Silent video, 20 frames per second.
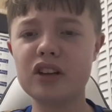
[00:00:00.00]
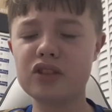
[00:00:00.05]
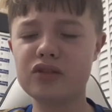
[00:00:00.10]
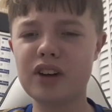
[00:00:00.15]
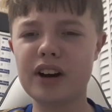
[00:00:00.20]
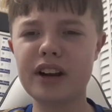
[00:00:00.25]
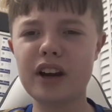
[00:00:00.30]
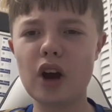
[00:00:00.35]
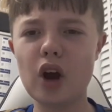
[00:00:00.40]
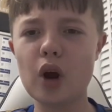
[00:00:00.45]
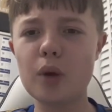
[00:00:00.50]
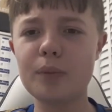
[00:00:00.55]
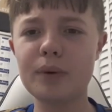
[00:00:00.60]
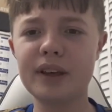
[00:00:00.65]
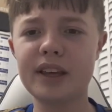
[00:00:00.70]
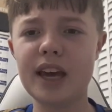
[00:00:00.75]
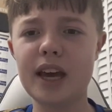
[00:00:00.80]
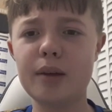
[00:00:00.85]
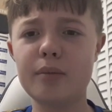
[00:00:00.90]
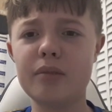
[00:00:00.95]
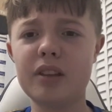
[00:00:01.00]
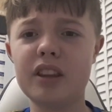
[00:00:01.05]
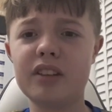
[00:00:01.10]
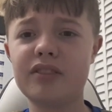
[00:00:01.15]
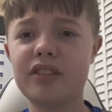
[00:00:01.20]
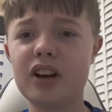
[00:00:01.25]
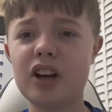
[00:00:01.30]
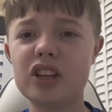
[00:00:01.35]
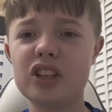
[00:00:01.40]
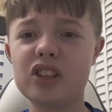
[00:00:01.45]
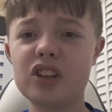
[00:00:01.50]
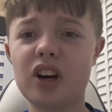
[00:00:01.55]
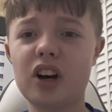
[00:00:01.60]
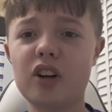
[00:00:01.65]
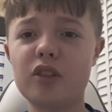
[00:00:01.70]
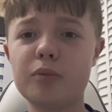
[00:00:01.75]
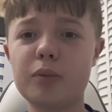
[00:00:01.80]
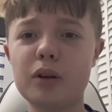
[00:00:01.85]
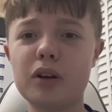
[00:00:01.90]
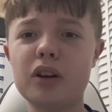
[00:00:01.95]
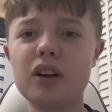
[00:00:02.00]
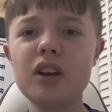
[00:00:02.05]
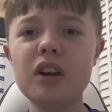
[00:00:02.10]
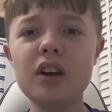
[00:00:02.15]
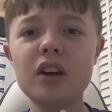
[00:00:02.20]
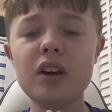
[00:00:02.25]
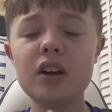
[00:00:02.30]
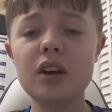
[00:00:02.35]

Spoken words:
It was a very open game in the first half, but